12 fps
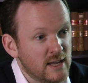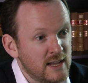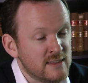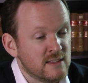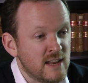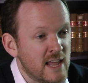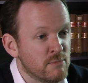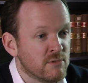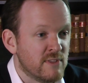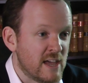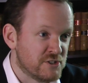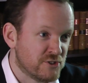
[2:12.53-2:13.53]
in the name
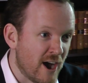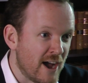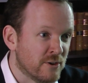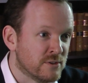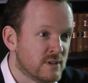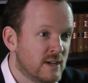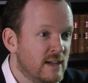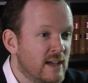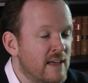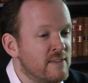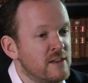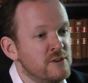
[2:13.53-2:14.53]
of their child.
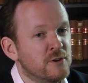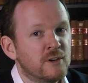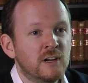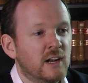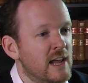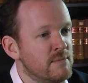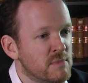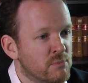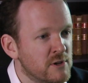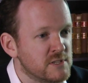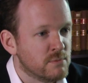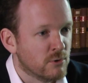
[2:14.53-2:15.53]
And then you can claim
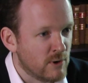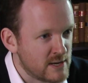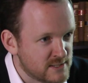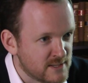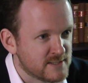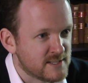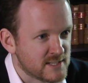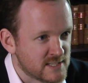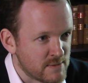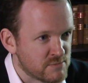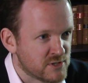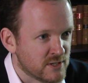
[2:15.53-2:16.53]
principal residence
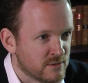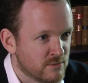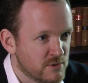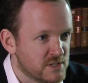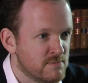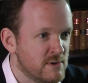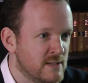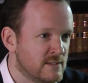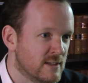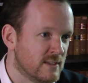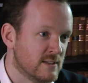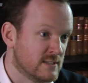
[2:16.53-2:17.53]
exemption, which
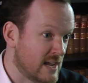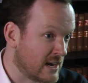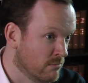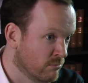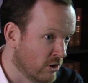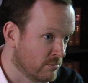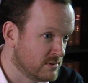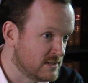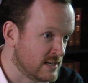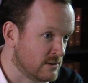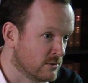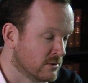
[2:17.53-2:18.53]
means that the second
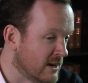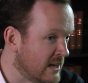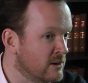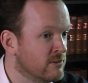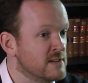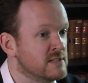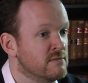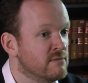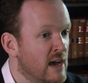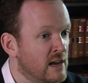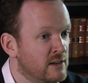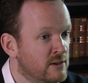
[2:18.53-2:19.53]
property will increase in
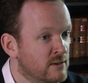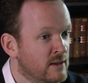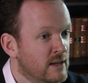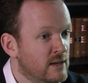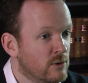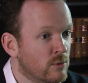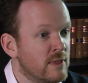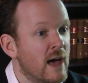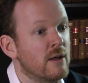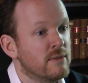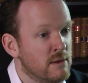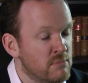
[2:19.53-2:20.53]
value
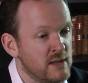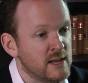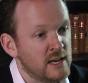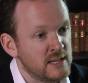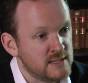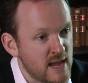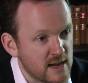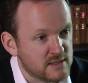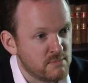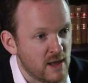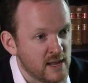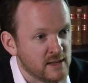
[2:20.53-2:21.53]
without there being any tax
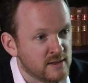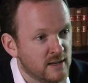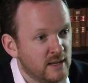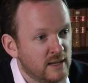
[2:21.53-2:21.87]
paid.